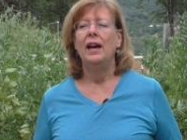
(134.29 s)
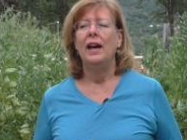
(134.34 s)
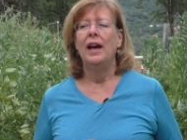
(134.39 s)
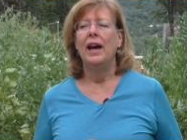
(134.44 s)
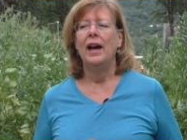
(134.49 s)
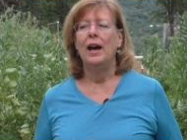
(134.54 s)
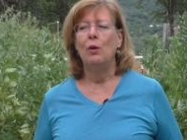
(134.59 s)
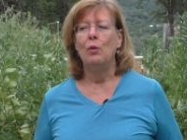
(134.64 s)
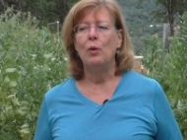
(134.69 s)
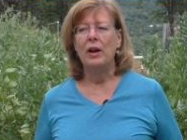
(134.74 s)

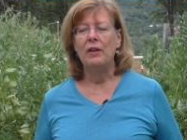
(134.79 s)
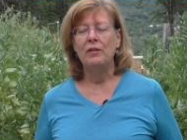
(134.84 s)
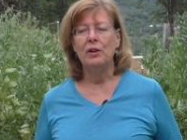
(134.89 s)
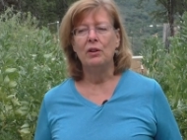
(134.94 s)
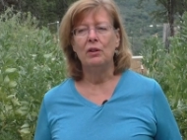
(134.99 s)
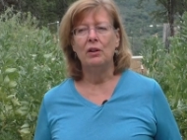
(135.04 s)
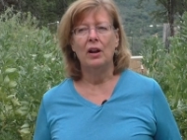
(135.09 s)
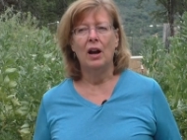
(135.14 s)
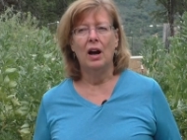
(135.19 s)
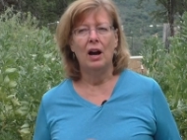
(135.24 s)

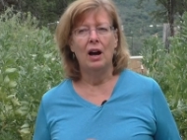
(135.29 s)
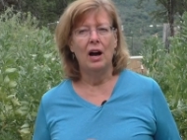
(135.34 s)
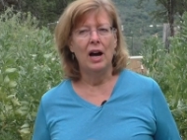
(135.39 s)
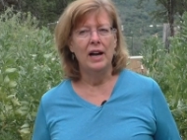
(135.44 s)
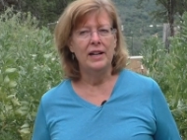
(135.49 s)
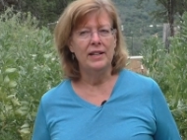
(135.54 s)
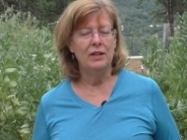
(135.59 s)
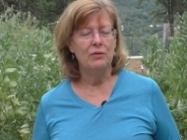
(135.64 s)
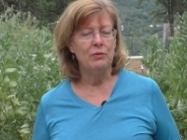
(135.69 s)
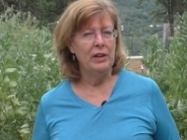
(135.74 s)
However,
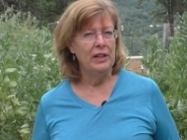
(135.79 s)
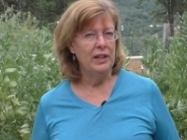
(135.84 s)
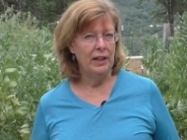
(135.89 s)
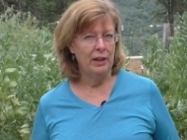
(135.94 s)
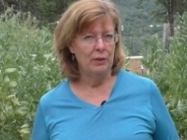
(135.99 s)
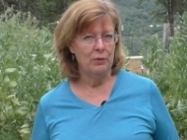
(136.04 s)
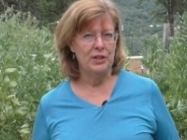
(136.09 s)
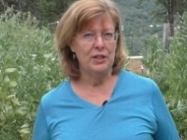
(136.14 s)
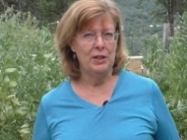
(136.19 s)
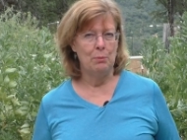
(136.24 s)
I did read that
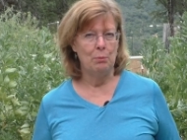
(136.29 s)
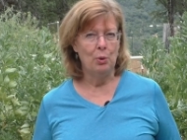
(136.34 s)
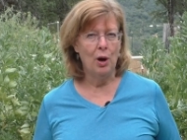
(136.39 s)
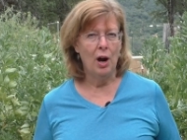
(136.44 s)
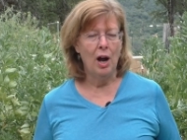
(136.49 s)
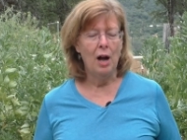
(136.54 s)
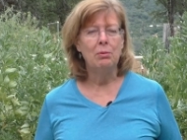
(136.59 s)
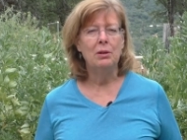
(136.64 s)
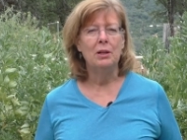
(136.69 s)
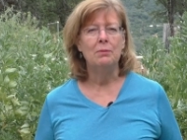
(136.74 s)
there were some
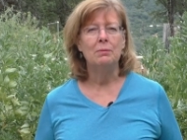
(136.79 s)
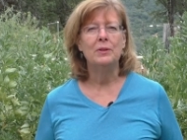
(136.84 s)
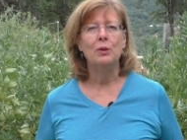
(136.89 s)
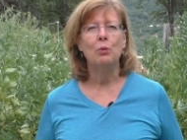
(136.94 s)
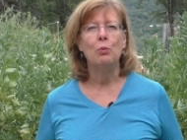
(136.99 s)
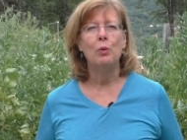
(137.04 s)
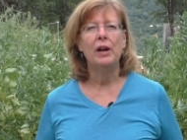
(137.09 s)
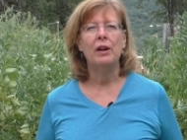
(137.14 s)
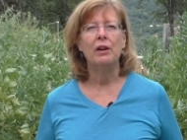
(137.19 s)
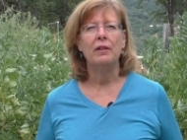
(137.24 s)
problems
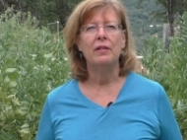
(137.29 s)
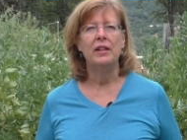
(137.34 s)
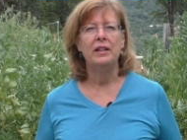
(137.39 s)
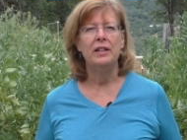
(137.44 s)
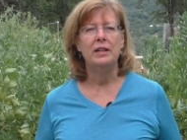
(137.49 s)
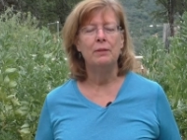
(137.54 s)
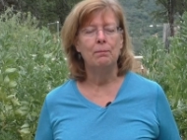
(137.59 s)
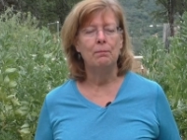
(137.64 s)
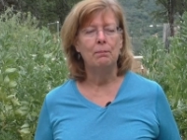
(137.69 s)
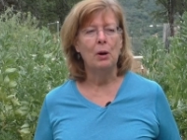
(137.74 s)
where the
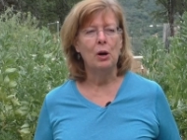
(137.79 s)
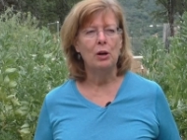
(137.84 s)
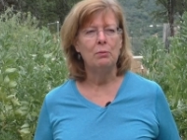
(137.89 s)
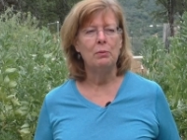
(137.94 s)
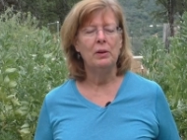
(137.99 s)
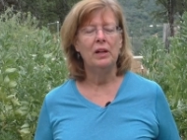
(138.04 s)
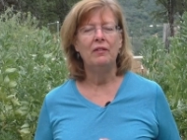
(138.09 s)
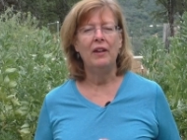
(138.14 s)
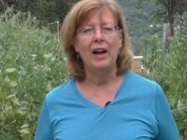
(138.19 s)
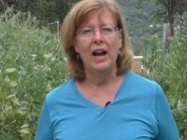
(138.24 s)

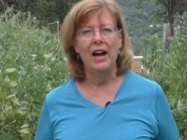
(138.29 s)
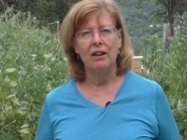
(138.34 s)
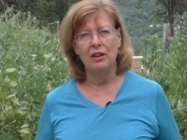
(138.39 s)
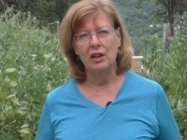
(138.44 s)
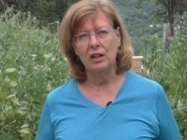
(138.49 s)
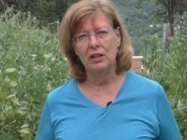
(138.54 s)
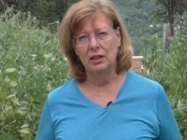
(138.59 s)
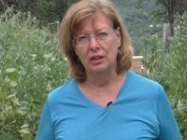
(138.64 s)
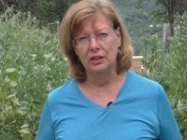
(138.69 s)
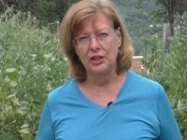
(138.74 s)
Department of
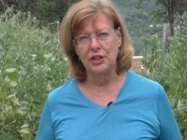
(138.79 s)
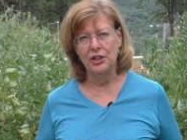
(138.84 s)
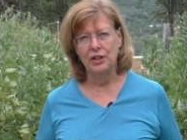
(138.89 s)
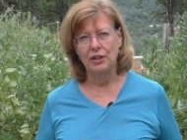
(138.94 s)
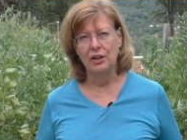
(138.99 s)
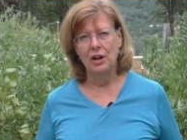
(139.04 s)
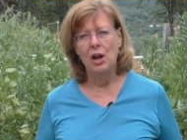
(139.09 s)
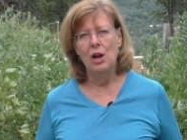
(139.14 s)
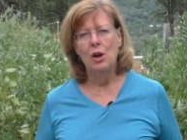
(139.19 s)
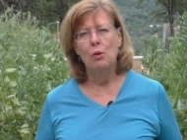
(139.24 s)

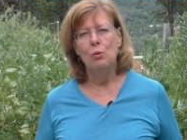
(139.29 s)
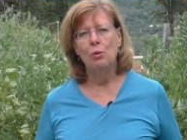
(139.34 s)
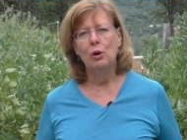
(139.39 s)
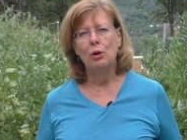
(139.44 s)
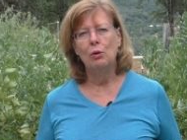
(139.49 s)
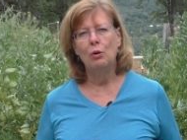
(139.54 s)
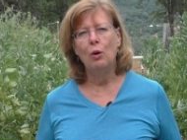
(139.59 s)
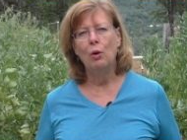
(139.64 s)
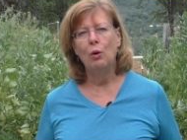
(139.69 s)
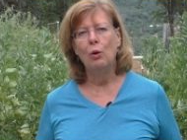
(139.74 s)
Agriculture
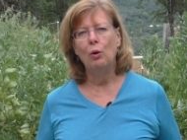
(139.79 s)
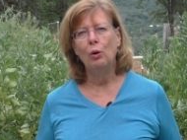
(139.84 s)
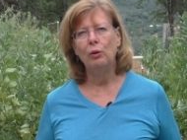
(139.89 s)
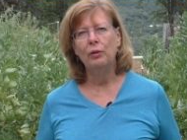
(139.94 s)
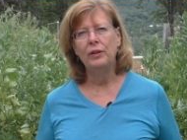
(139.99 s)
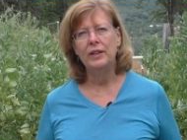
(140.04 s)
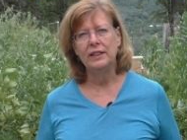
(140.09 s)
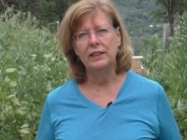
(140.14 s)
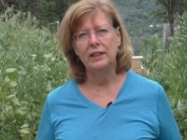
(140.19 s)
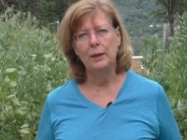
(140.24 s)
will
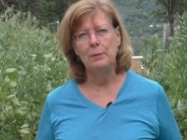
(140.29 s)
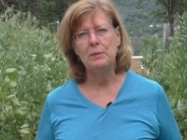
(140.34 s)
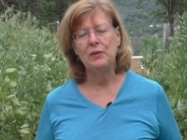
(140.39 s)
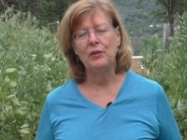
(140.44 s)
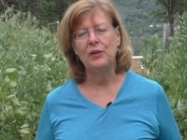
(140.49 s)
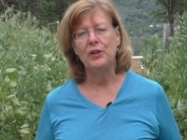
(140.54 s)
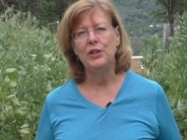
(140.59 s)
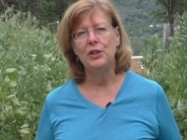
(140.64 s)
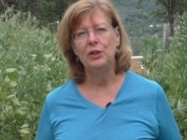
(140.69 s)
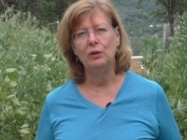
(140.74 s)
hold the slips
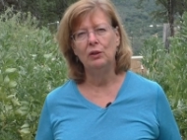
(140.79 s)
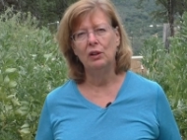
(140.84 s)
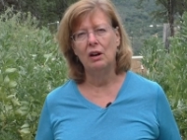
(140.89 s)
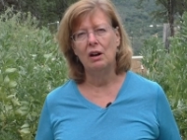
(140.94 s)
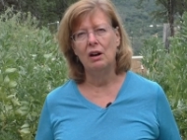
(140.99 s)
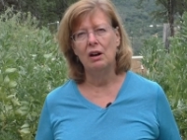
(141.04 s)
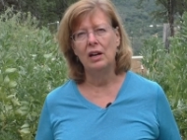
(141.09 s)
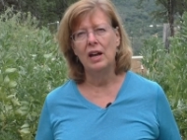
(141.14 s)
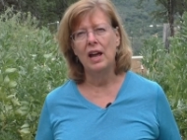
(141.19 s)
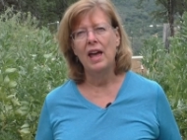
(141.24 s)
for too
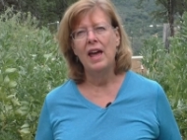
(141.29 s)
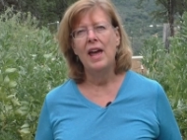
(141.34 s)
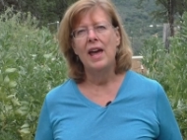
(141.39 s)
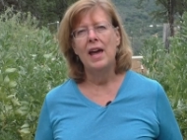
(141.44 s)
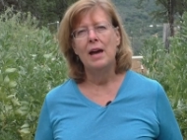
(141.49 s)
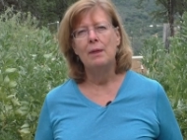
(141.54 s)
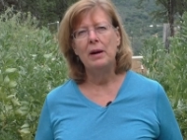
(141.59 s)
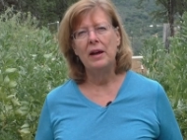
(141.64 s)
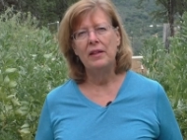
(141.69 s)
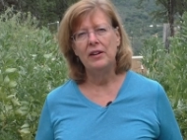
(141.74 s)
long,
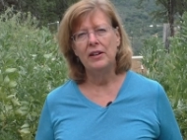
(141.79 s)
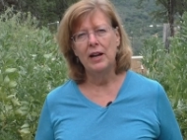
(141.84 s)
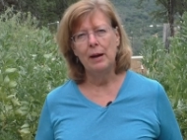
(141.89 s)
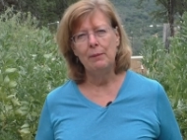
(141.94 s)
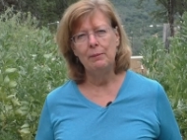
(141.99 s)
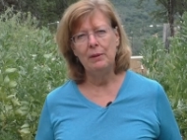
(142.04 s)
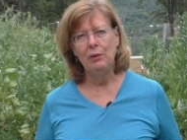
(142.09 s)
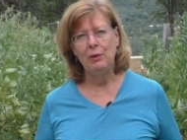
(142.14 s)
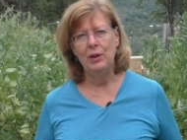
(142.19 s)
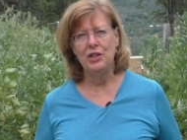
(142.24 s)
and by the
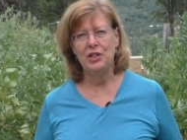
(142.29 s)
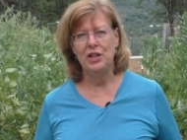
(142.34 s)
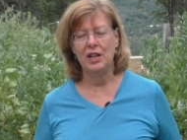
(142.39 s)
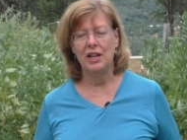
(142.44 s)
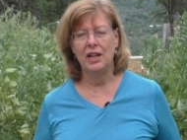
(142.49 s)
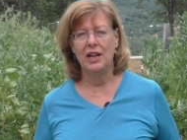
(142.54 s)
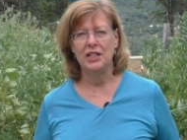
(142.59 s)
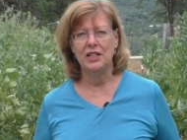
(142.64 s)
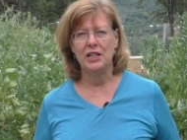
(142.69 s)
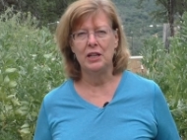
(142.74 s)
time they reach the
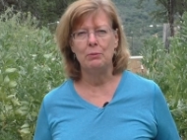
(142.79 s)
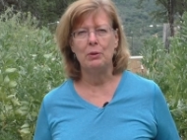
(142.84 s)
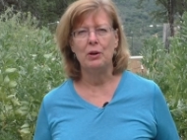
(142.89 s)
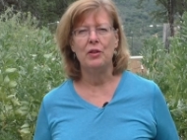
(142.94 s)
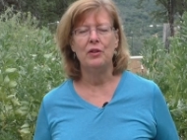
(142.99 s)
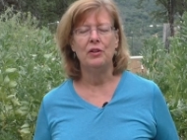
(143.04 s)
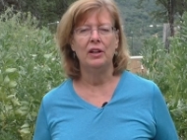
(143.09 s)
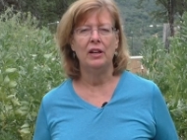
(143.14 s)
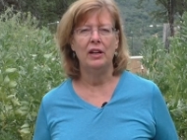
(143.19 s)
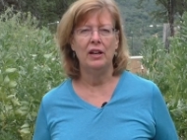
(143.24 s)
customer,
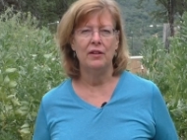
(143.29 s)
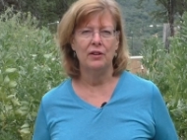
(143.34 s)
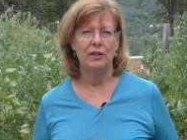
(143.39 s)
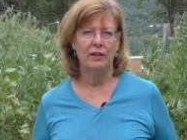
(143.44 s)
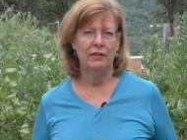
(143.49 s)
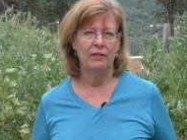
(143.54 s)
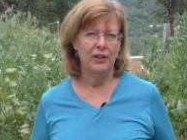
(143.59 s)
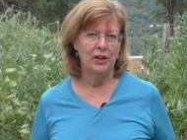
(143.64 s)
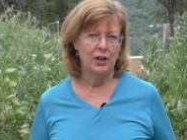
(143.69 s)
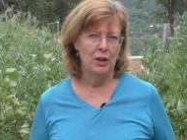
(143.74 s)
they're either
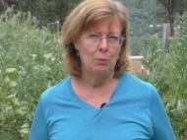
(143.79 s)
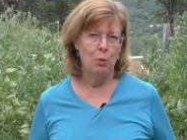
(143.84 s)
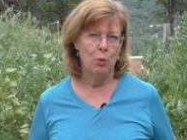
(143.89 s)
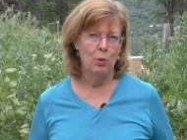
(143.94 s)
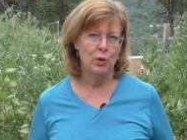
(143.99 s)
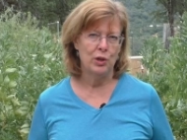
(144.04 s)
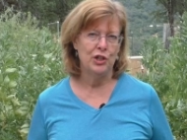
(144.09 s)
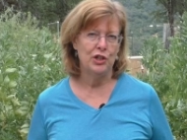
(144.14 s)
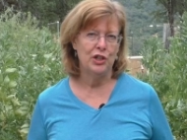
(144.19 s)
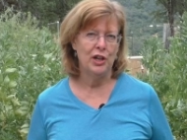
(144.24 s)
in very
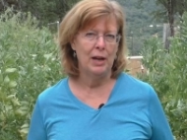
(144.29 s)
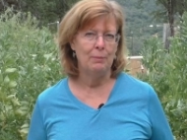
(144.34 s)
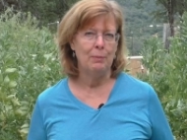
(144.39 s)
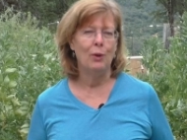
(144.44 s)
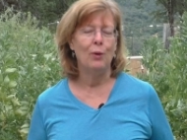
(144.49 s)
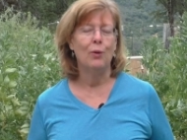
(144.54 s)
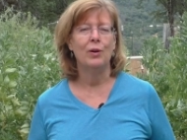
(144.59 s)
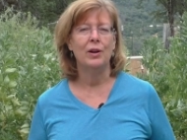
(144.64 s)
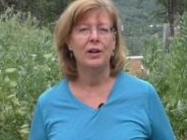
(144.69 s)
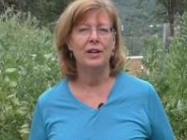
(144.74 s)
poor shape
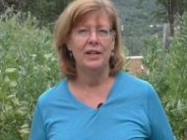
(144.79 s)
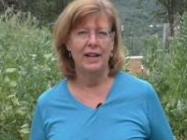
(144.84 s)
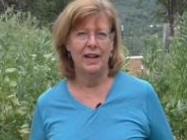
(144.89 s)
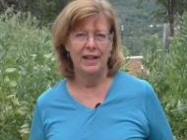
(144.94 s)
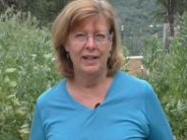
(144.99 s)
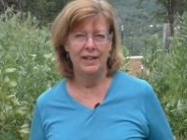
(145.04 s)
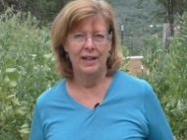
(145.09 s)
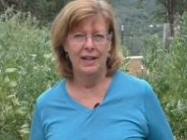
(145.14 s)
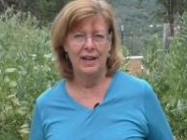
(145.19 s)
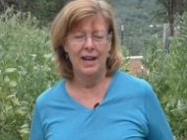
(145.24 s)
or
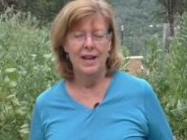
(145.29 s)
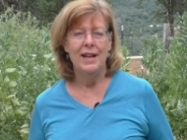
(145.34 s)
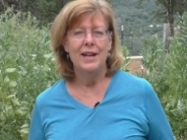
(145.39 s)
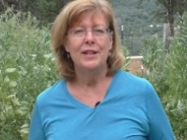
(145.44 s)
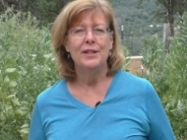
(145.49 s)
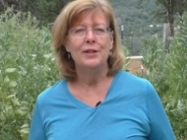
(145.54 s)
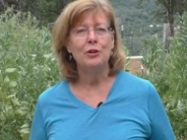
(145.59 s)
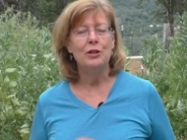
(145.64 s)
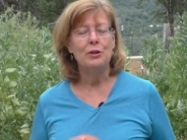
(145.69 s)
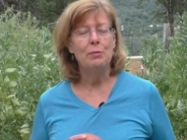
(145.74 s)
dead.
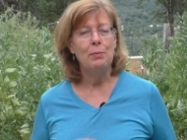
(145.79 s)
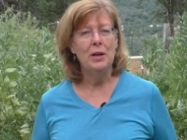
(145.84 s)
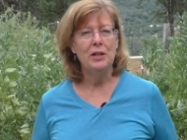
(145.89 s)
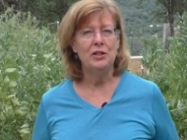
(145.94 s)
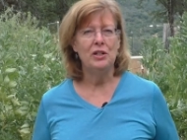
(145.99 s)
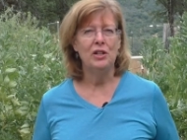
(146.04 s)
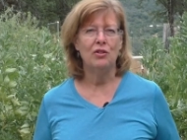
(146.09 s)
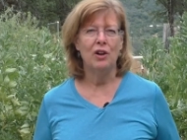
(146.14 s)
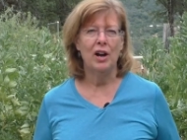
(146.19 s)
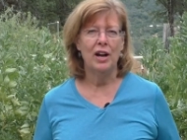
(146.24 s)
So it's best
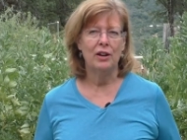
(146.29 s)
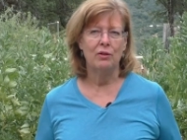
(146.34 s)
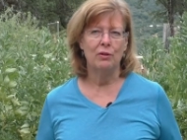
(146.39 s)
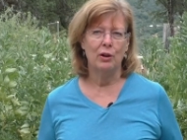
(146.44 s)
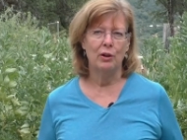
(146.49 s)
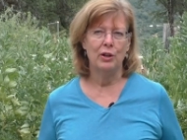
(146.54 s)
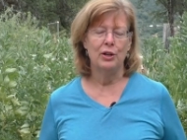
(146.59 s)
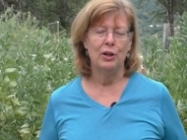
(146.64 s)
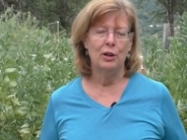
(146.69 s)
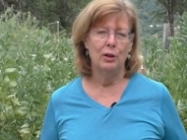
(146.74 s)
to try to
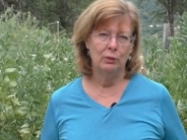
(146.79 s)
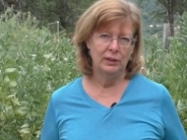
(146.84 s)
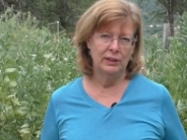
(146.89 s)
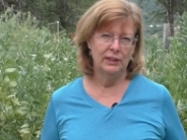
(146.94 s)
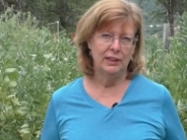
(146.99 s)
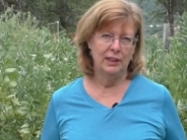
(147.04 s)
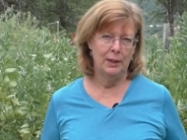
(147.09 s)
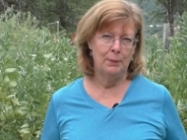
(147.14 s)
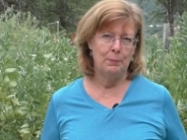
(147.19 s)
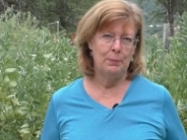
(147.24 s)
grow your own
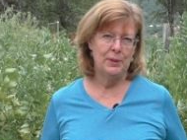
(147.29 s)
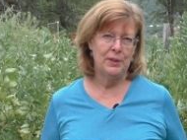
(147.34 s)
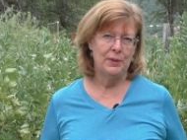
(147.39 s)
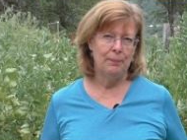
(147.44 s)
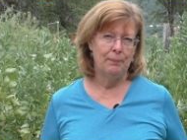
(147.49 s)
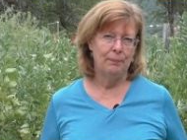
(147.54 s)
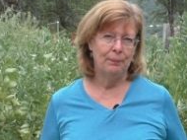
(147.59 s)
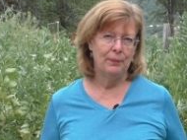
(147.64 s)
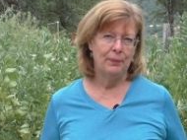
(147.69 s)
slips.